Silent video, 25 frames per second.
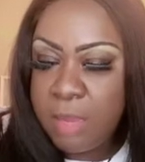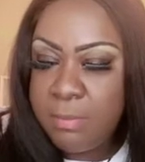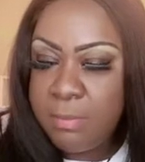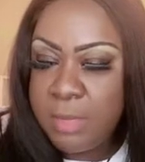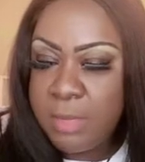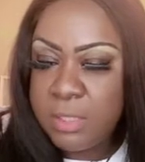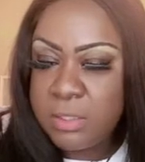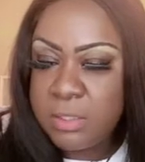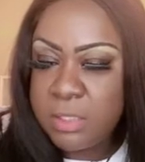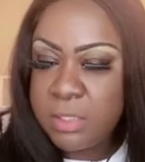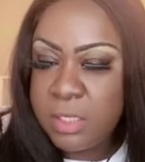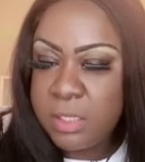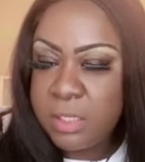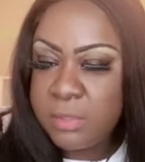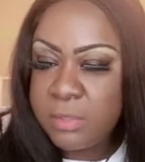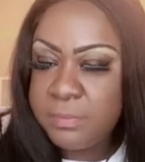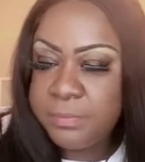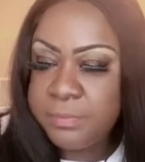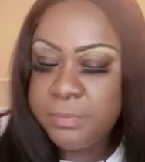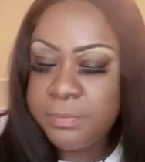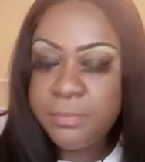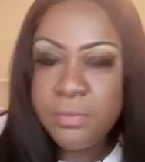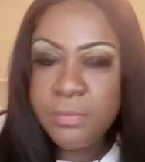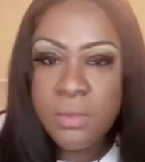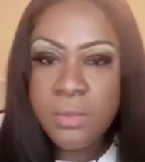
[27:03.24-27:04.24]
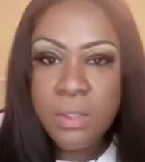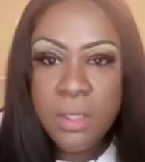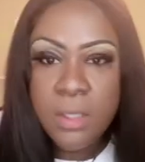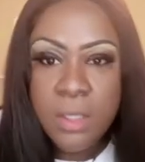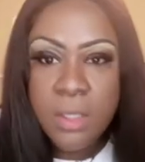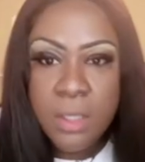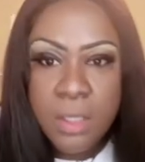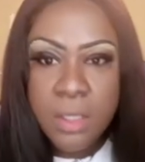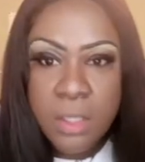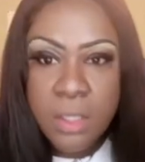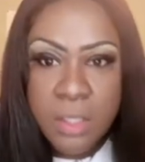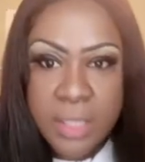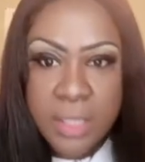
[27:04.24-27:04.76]
my tongue.
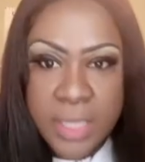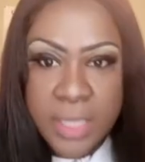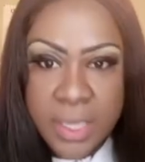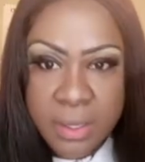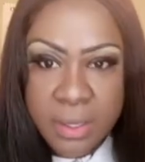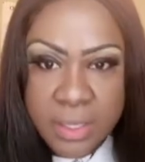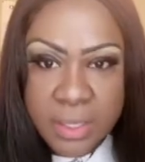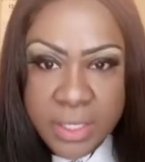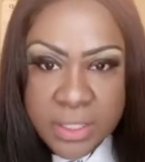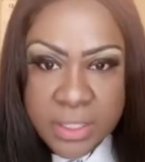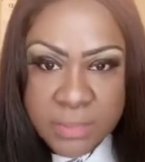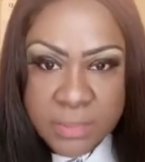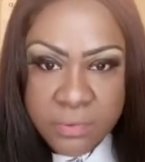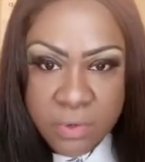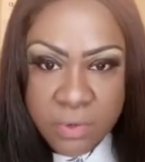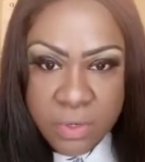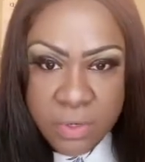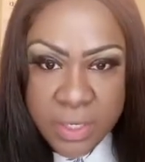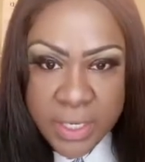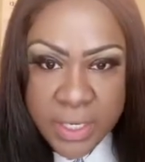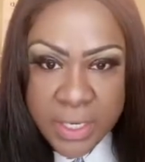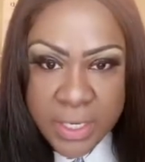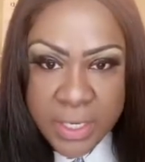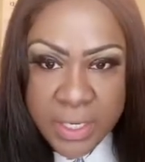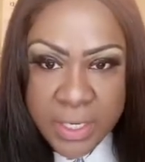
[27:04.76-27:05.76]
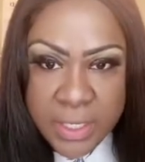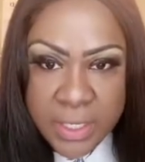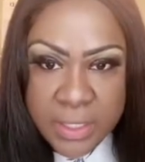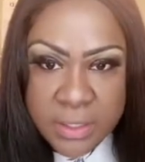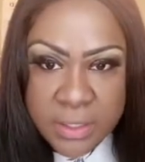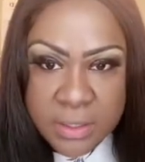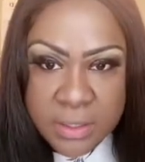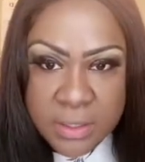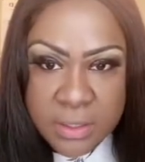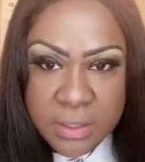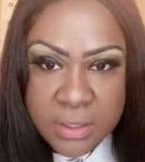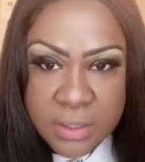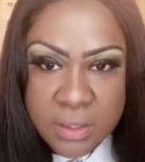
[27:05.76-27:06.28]
Now, as far
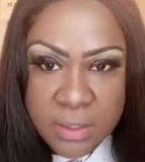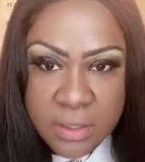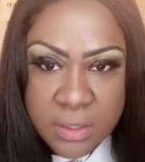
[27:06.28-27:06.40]
as